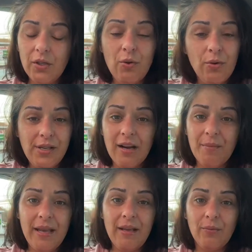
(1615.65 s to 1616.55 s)
You
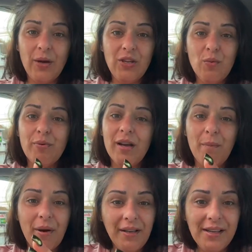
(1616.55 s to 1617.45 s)
hear me? When you
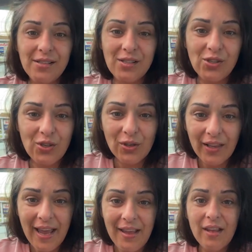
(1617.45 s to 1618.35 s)
bring abundance into
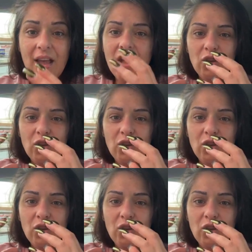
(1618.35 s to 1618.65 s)
your light,